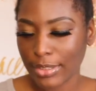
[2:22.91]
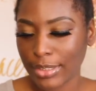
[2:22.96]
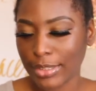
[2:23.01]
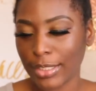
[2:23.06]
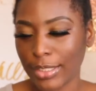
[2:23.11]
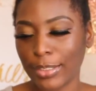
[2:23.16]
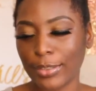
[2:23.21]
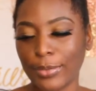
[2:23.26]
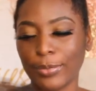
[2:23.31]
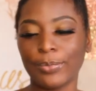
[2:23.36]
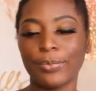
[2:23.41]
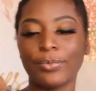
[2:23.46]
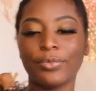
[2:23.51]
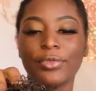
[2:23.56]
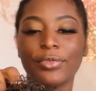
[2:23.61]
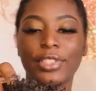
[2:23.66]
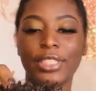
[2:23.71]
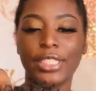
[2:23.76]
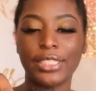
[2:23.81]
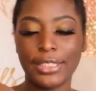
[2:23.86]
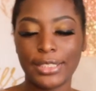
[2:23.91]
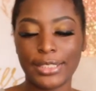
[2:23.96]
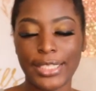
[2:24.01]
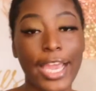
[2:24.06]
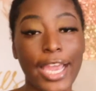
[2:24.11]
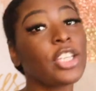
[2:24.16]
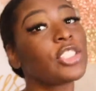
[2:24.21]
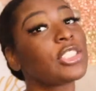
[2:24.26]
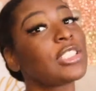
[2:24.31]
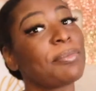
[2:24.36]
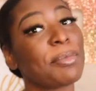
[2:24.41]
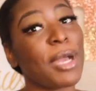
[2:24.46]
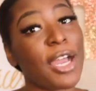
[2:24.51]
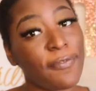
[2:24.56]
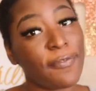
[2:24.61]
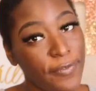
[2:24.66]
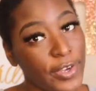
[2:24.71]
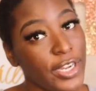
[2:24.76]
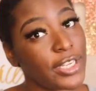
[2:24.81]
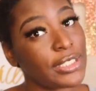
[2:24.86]
So this is actually my
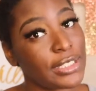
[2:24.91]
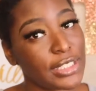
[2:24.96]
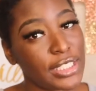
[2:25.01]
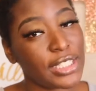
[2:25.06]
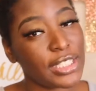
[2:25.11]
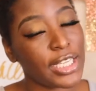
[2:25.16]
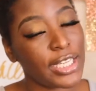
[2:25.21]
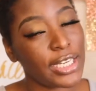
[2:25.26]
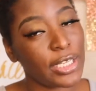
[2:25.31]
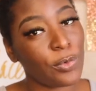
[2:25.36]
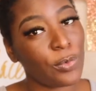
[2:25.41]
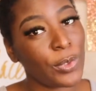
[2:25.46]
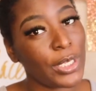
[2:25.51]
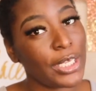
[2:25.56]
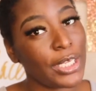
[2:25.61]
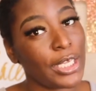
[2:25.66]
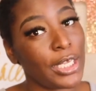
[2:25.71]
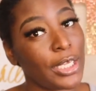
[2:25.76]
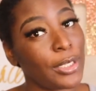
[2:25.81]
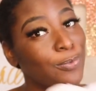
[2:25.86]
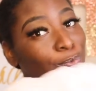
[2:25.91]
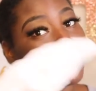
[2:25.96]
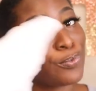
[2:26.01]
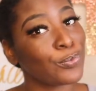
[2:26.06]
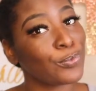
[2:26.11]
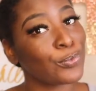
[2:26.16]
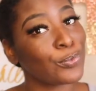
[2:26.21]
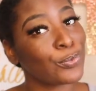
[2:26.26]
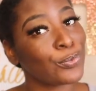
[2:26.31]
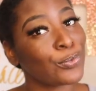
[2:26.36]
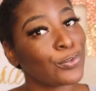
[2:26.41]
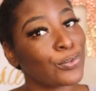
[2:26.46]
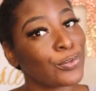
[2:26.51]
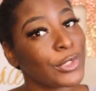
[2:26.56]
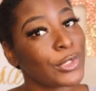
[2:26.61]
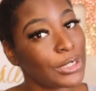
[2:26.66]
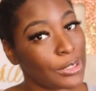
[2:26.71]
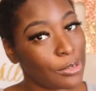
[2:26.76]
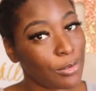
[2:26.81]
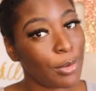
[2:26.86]
first synthetic wig.
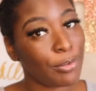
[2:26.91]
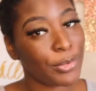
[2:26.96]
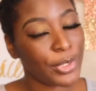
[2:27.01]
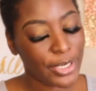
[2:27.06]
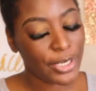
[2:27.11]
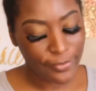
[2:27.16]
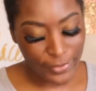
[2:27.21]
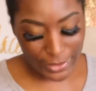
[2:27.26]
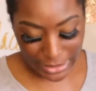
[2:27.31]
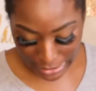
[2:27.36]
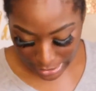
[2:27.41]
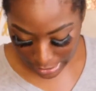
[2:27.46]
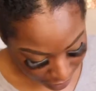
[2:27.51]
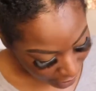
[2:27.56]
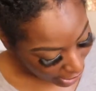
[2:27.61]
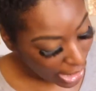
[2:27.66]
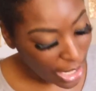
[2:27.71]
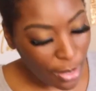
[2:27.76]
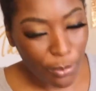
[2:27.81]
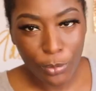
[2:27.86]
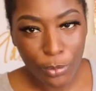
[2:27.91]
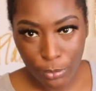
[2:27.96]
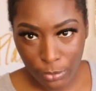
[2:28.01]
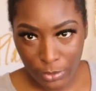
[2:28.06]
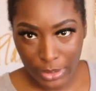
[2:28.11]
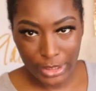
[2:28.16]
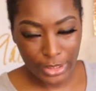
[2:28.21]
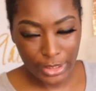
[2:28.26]
So I'm nervous. I'm really